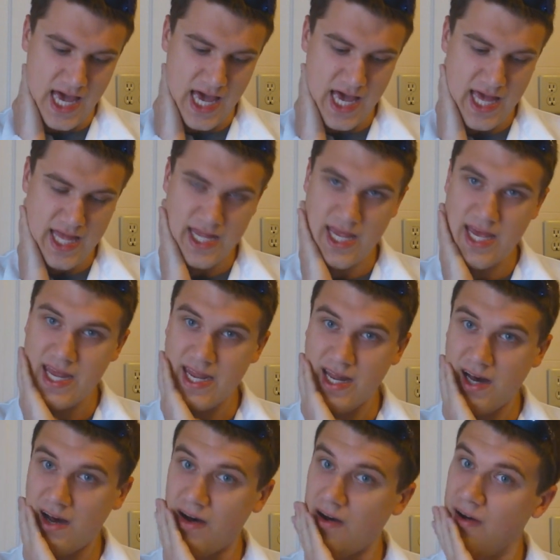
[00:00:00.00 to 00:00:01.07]
And
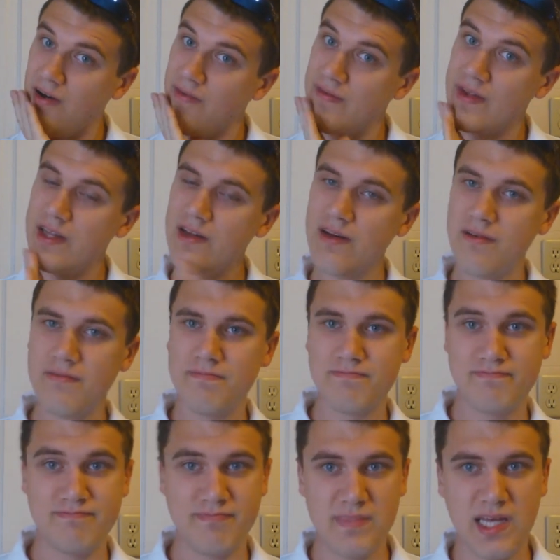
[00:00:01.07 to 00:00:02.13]
then
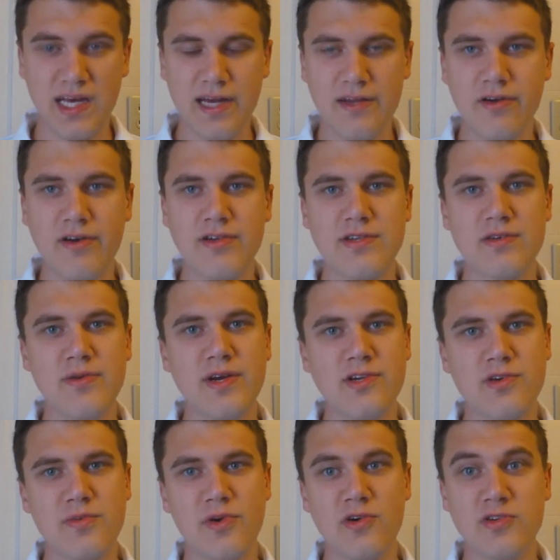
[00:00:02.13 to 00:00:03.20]
I don't have too many
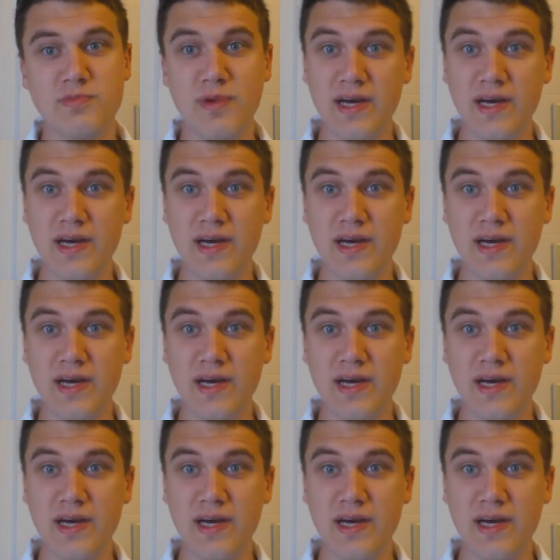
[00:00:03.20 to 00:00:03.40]
pros,